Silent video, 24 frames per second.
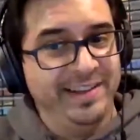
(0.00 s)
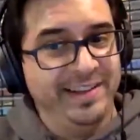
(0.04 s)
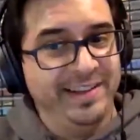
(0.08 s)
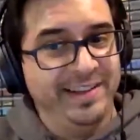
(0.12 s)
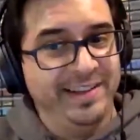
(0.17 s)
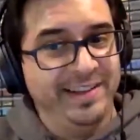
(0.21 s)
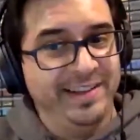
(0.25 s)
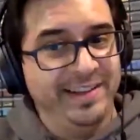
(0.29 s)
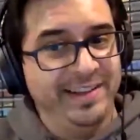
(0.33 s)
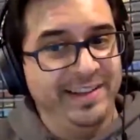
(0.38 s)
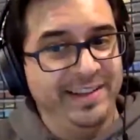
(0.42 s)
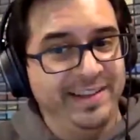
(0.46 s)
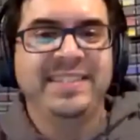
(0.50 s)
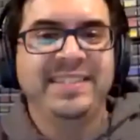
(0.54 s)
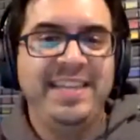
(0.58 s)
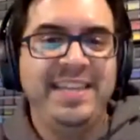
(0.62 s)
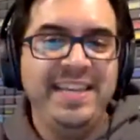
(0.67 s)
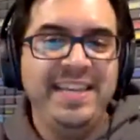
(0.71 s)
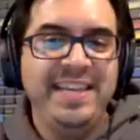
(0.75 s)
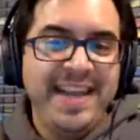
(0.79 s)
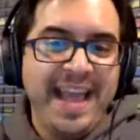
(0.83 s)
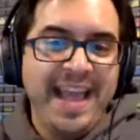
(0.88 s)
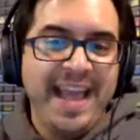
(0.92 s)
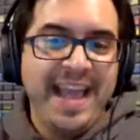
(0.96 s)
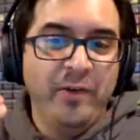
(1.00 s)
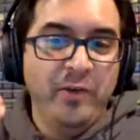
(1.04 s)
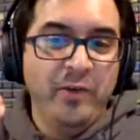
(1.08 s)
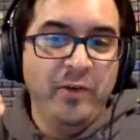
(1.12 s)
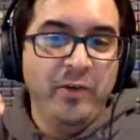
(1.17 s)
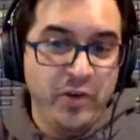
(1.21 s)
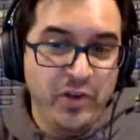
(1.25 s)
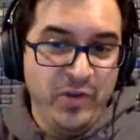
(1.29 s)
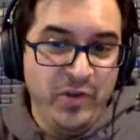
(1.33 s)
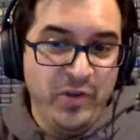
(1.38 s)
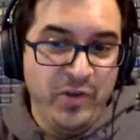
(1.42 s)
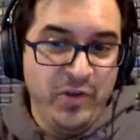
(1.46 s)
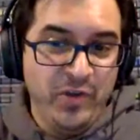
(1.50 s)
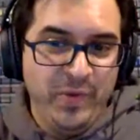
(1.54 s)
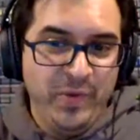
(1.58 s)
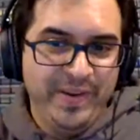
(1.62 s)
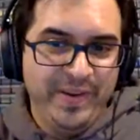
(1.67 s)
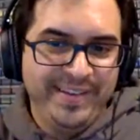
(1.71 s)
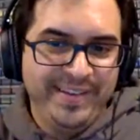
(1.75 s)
because he now knew